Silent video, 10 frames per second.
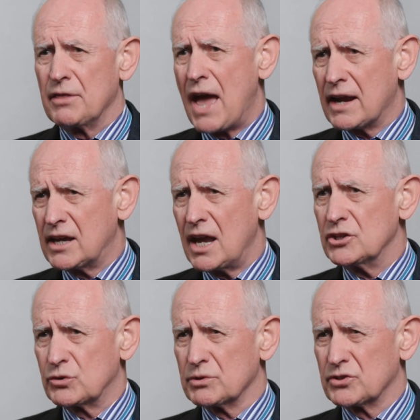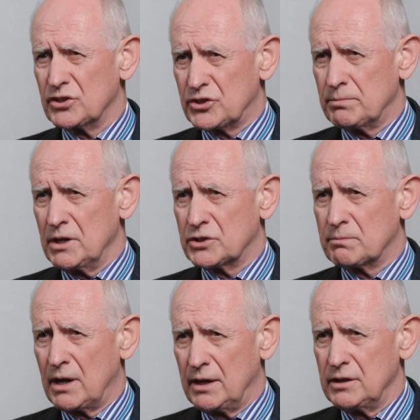That case was
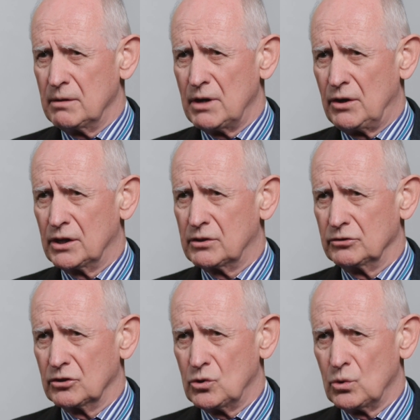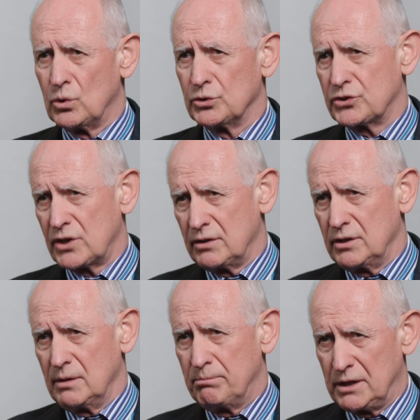dismissed by the American courts
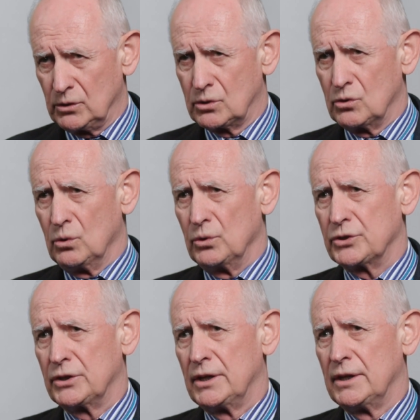and the appeal court